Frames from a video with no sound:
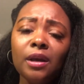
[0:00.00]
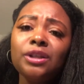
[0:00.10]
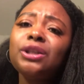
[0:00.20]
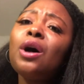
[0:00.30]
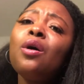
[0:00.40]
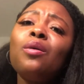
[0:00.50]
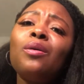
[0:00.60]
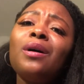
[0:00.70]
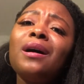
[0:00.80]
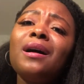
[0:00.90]
So
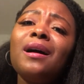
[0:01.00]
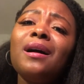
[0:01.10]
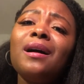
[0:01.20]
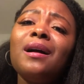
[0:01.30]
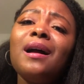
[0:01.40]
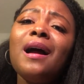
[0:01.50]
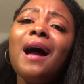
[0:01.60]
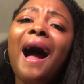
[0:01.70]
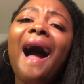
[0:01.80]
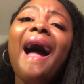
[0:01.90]

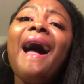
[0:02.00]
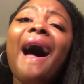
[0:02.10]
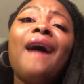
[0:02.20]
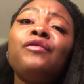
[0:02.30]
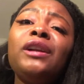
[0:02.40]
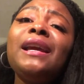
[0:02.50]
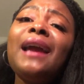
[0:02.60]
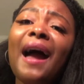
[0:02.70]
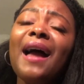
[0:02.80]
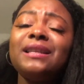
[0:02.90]
I really
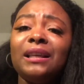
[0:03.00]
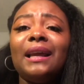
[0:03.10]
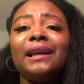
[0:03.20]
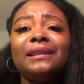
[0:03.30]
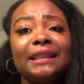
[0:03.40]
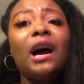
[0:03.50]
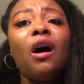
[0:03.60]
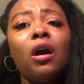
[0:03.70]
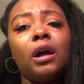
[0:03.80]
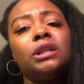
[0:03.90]
had to like
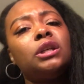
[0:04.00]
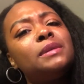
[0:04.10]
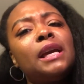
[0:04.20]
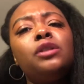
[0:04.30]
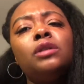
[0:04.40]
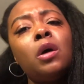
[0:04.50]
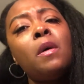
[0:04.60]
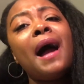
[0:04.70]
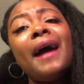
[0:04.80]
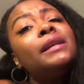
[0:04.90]
tell her, and she was like, you know
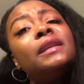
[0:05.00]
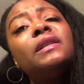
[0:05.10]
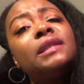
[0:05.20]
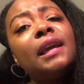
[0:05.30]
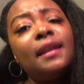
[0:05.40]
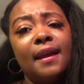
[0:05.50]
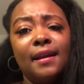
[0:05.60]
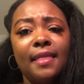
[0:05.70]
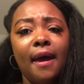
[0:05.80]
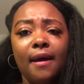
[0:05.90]
what? I didn't even see it
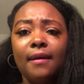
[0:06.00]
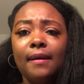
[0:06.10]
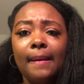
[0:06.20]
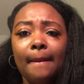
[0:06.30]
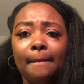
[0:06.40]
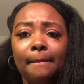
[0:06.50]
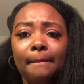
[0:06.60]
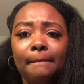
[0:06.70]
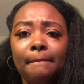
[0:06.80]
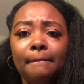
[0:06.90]
like that.
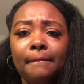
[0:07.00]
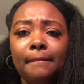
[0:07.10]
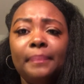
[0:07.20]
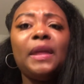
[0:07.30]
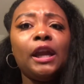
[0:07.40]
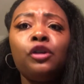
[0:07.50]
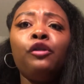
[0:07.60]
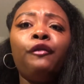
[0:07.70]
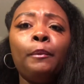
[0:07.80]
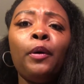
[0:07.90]
Thank
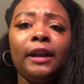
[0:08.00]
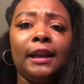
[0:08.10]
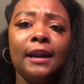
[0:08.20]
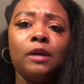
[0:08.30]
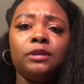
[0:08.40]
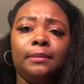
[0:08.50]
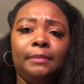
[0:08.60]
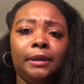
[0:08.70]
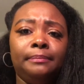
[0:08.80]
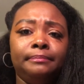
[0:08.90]
you for pointing that out to me.